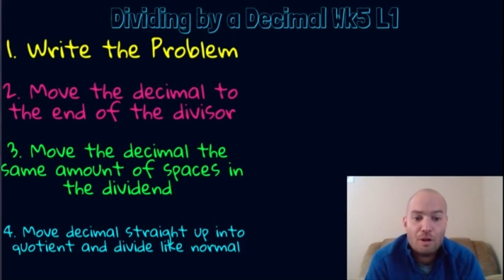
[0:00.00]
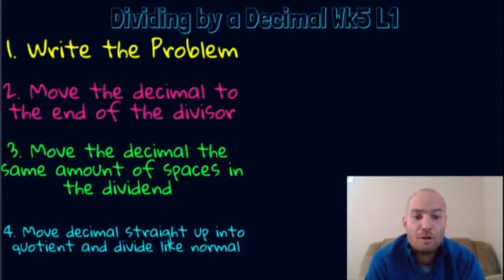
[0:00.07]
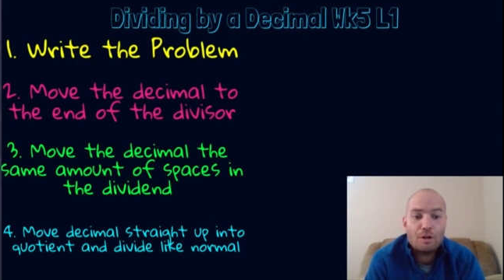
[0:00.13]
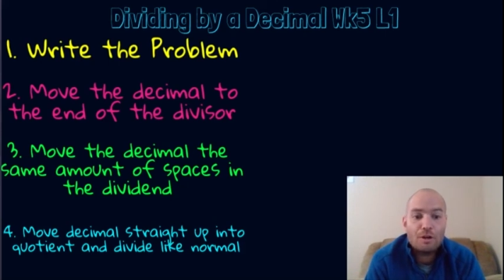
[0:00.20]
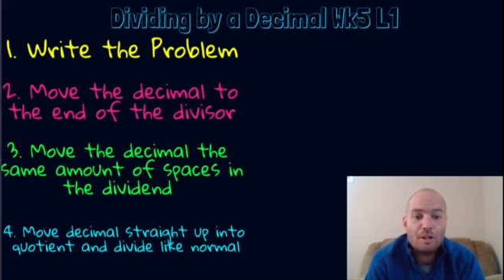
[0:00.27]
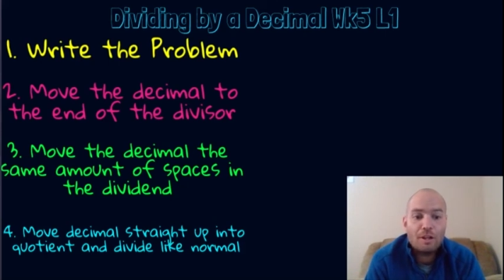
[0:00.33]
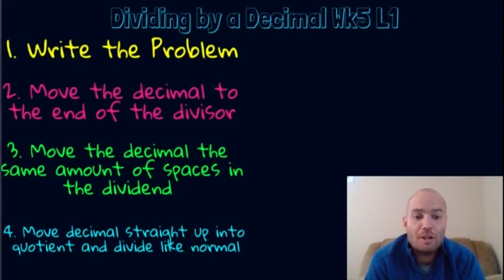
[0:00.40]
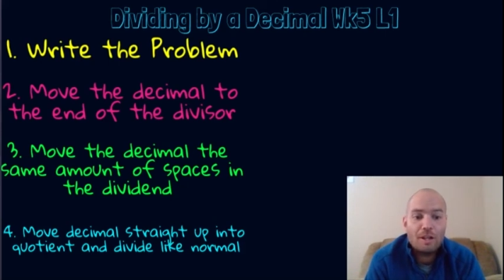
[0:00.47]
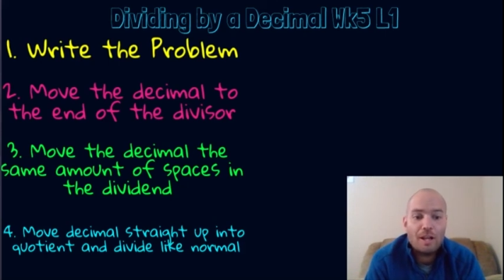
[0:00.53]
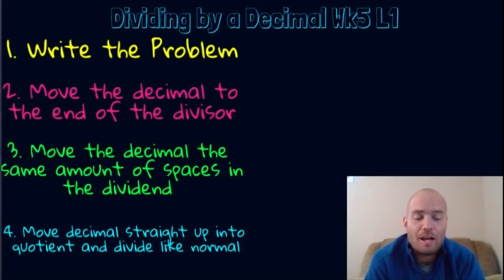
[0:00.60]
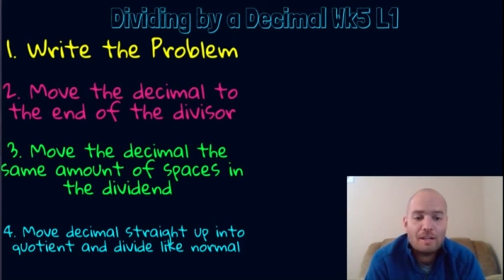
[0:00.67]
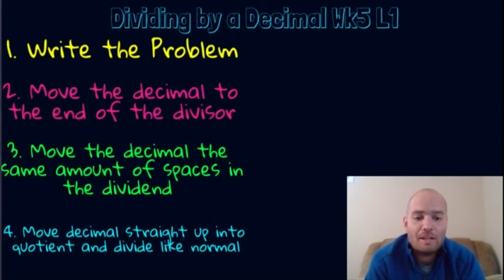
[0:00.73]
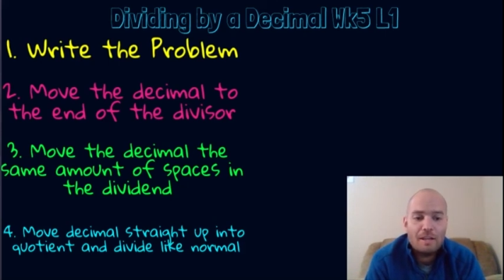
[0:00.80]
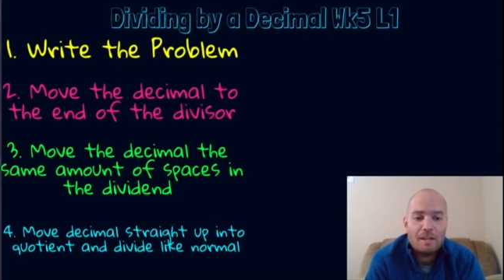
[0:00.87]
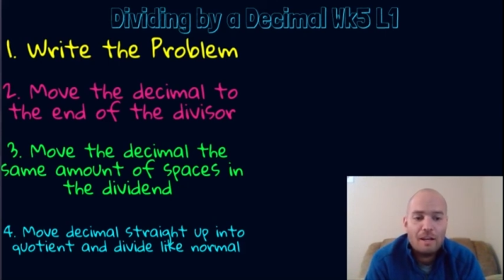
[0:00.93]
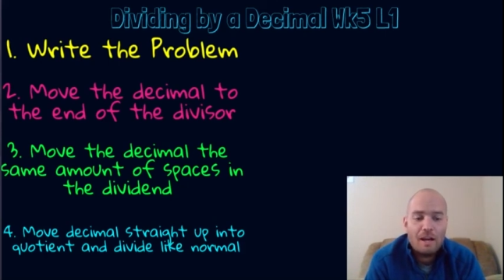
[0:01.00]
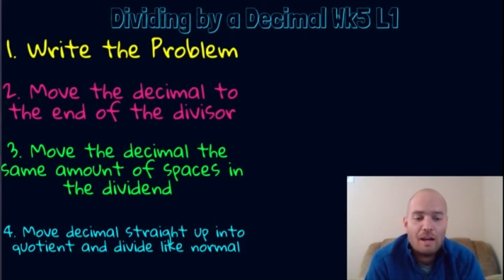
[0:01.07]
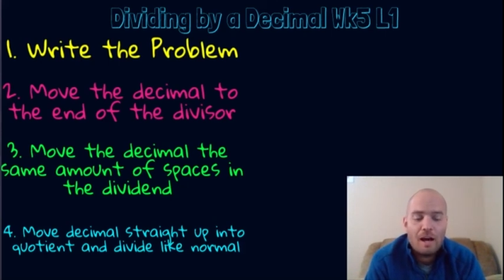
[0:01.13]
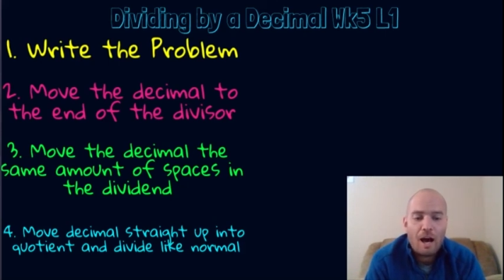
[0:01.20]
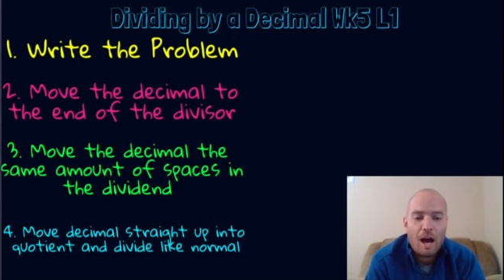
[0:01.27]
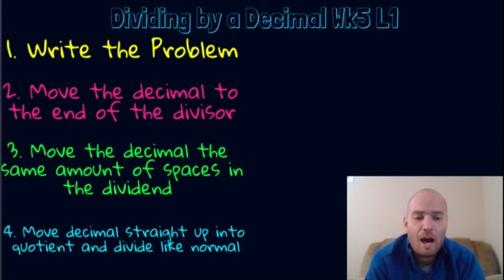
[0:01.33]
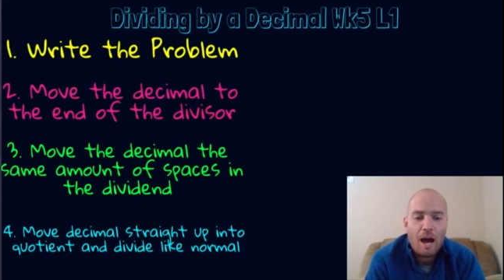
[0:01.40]
Good luck,
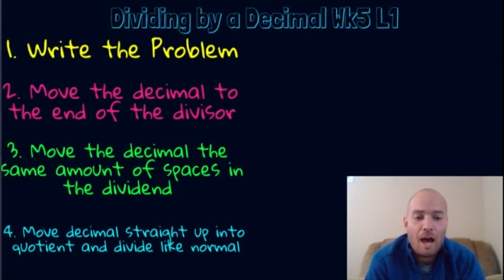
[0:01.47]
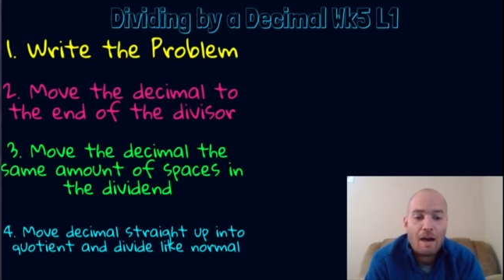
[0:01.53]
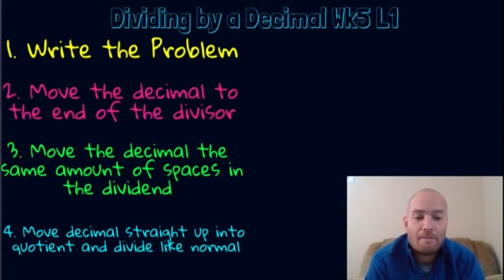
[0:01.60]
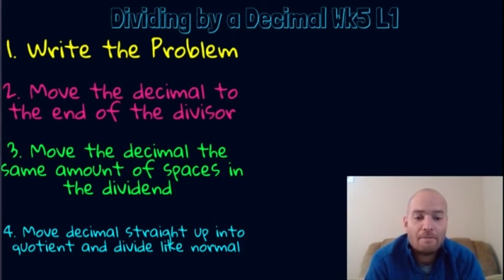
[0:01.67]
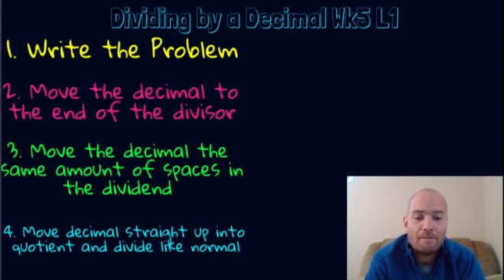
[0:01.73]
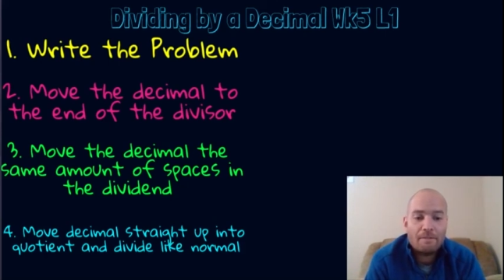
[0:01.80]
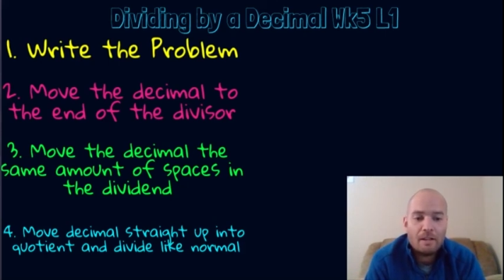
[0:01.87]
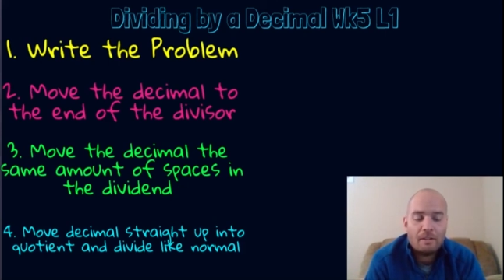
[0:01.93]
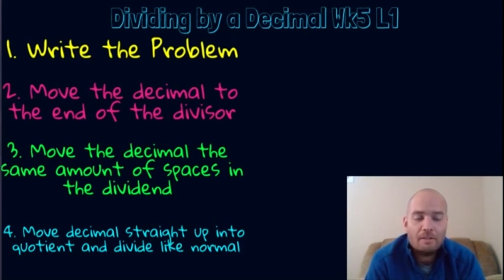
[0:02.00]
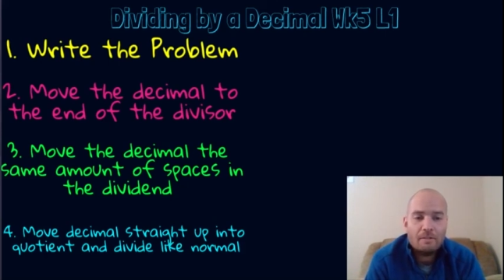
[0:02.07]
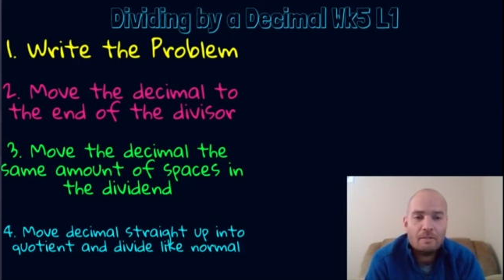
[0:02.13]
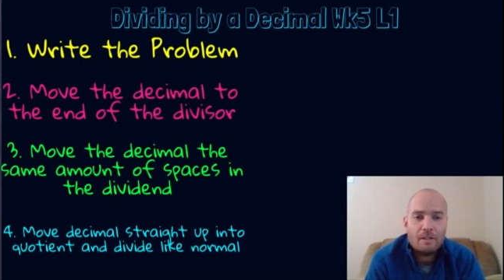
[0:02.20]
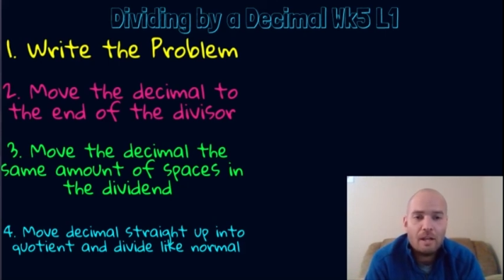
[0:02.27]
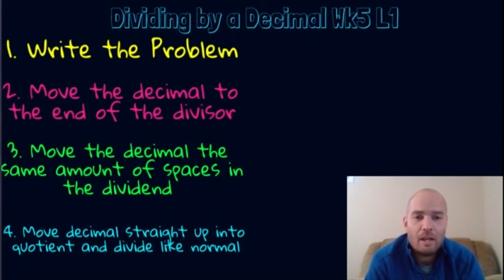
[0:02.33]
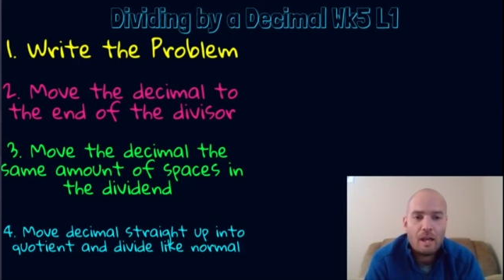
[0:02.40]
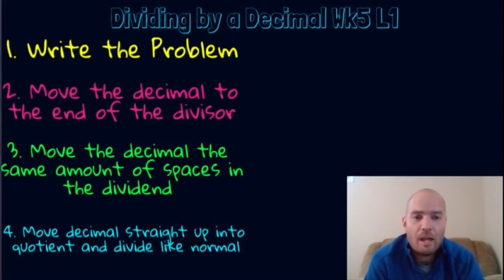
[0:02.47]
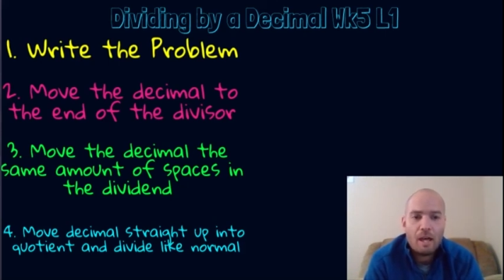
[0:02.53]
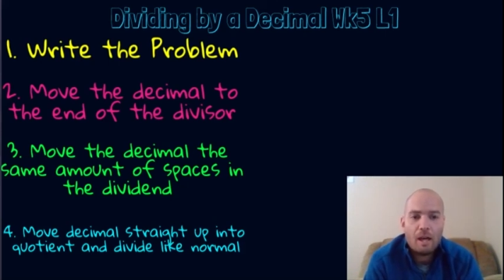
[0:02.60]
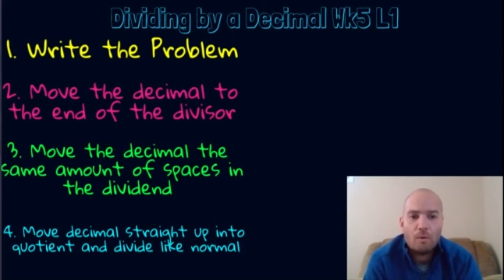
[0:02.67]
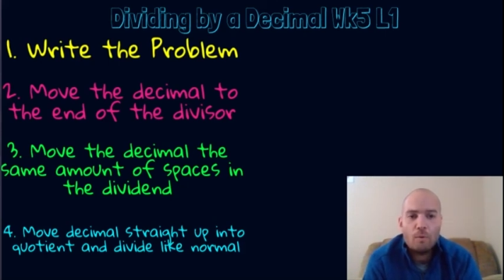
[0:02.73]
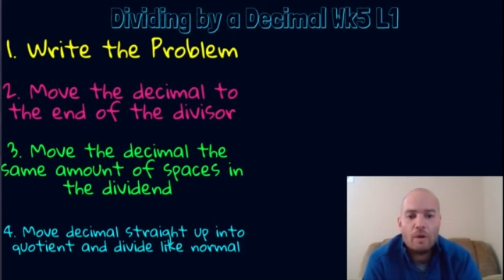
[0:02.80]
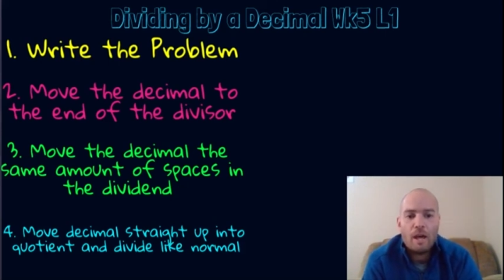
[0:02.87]
have fun,
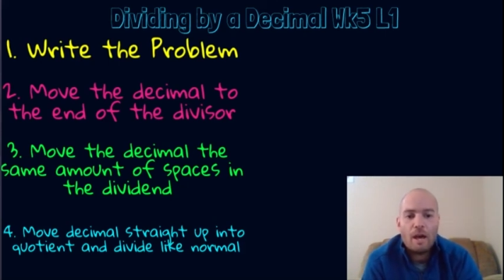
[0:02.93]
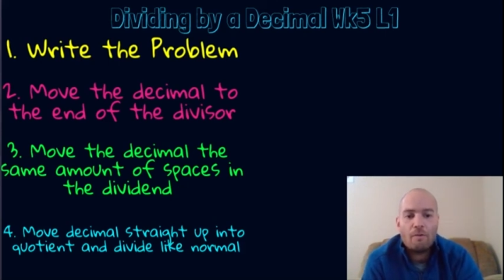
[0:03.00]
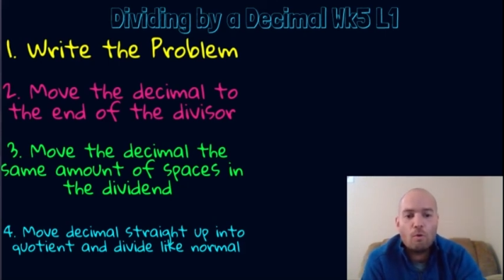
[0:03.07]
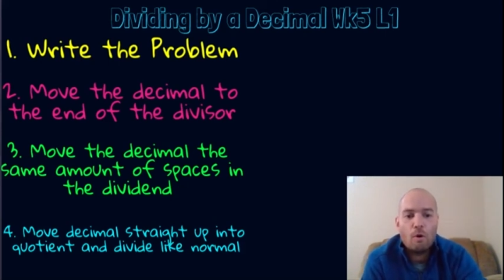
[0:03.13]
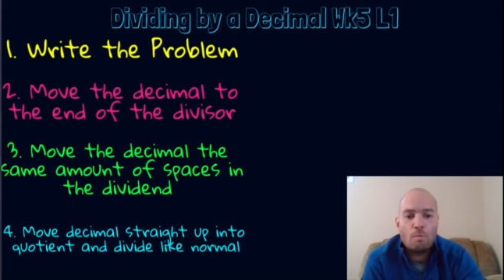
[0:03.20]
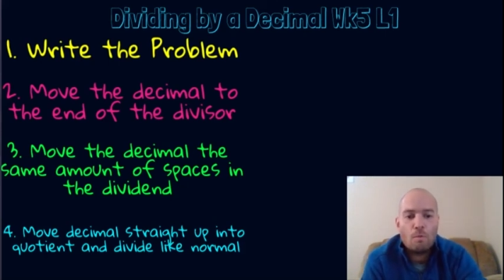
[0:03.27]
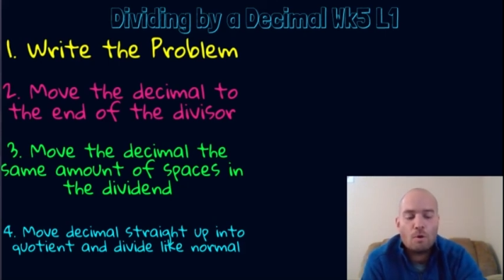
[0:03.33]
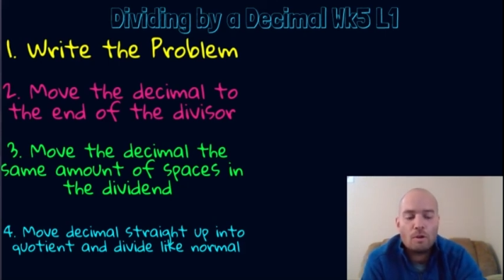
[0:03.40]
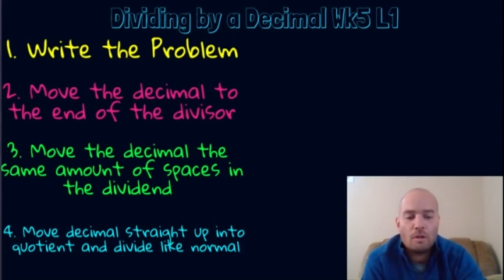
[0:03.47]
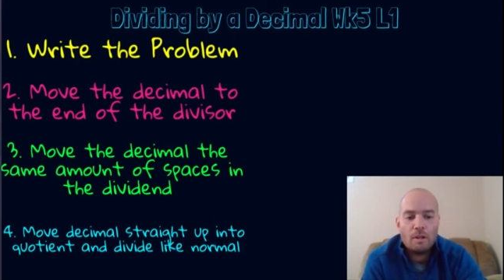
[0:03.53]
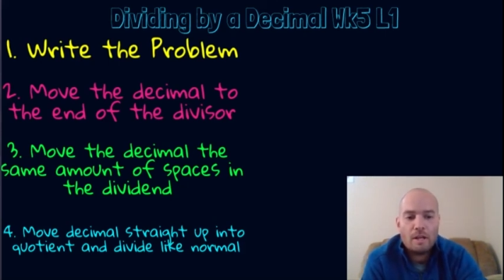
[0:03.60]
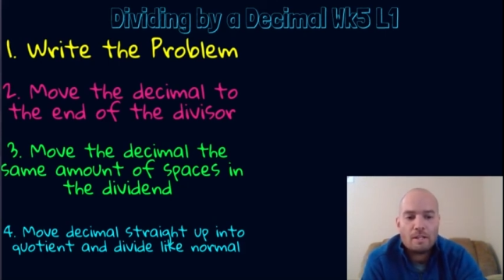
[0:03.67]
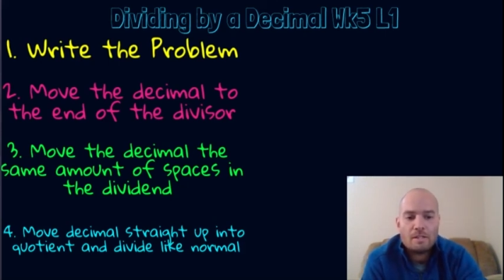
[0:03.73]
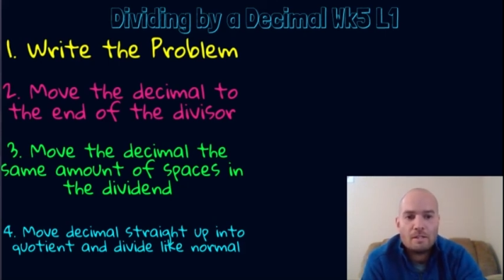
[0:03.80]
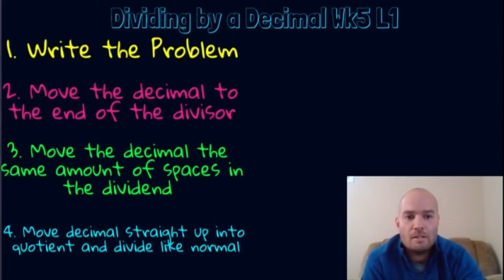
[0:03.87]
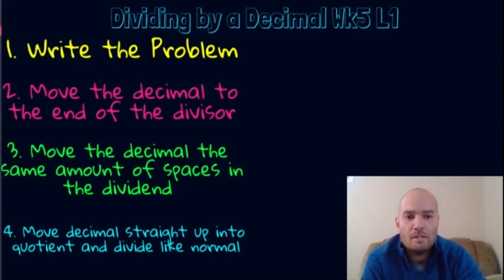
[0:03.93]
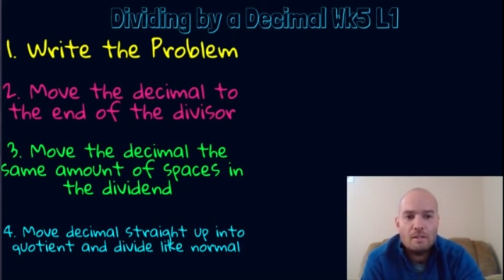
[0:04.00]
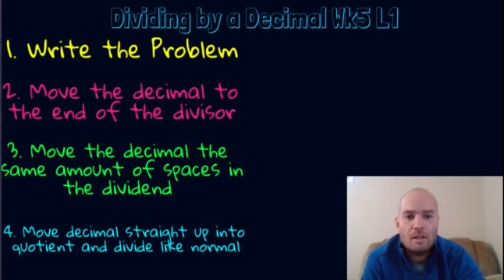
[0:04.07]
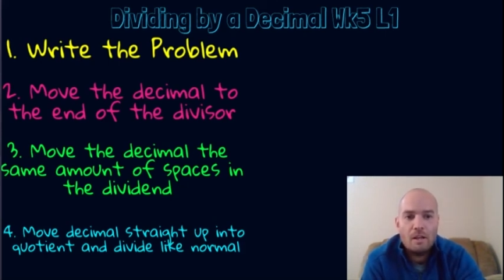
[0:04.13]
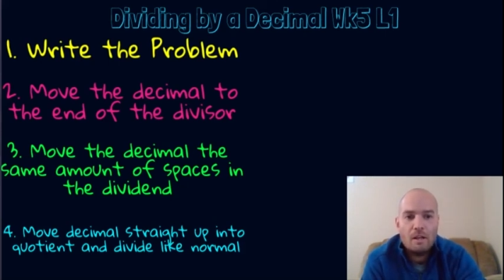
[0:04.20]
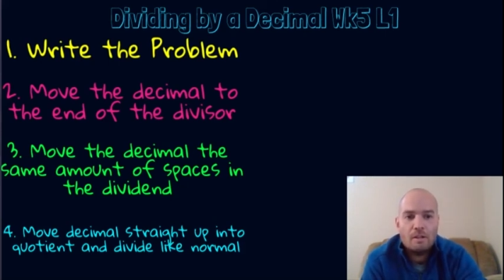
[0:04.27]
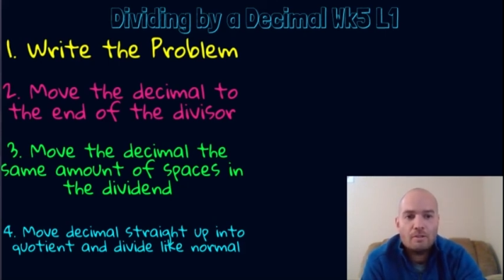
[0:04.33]
and we have one more lesson
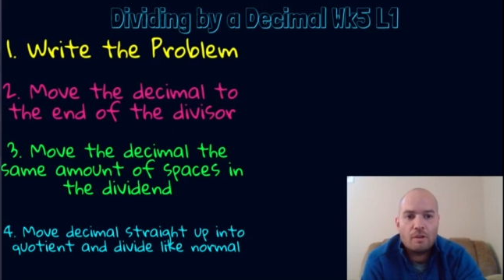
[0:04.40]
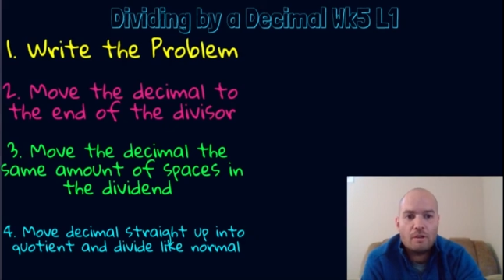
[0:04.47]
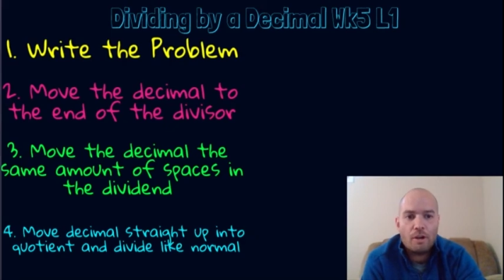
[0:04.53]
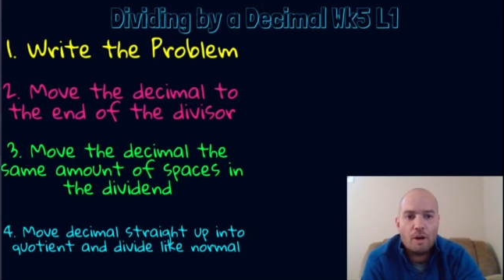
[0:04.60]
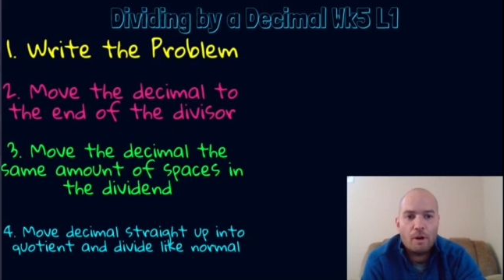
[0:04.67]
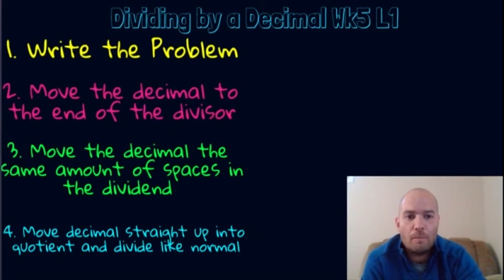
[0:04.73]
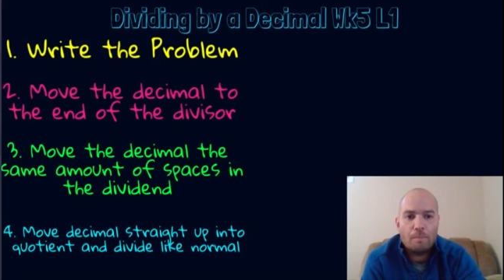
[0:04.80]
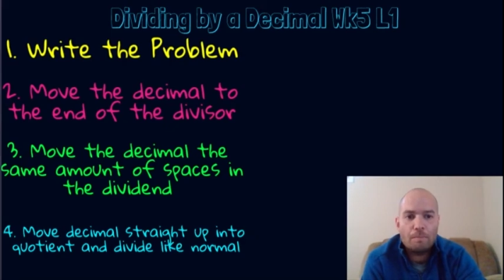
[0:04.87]
to go.